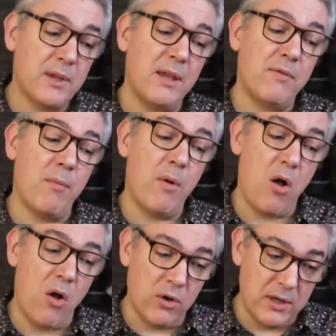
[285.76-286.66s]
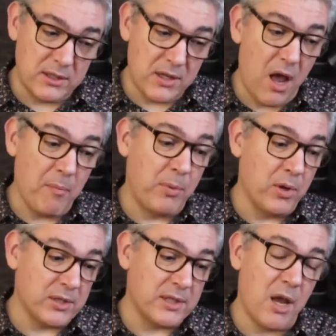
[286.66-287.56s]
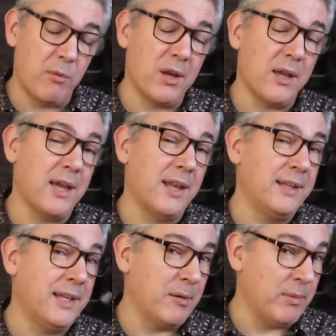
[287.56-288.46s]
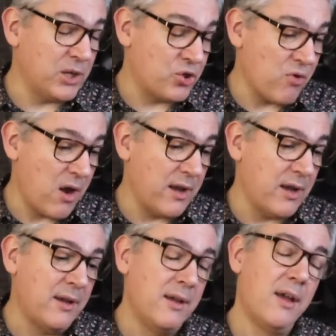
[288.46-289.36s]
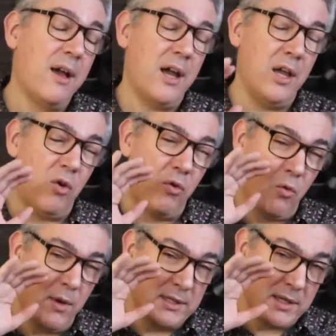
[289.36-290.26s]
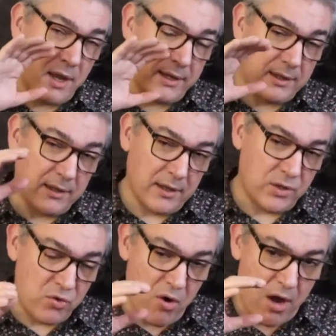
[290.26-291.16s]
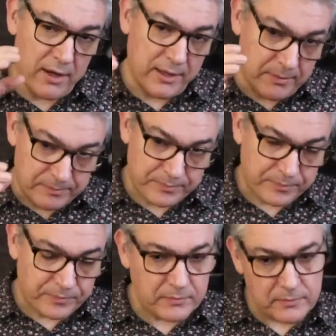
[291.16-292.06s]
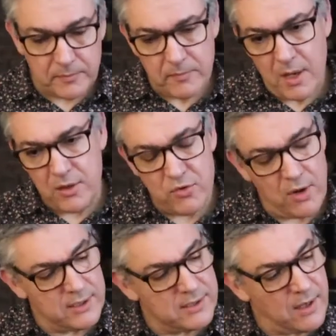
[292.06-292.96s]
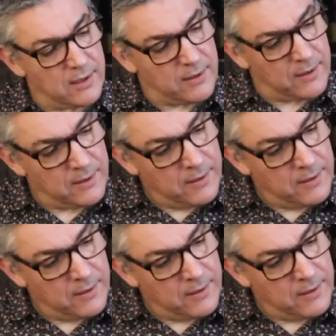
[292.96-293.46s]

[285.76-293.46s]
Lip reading: If I'm honest, personally, I would like it a little bit drier. I always like a dry cider.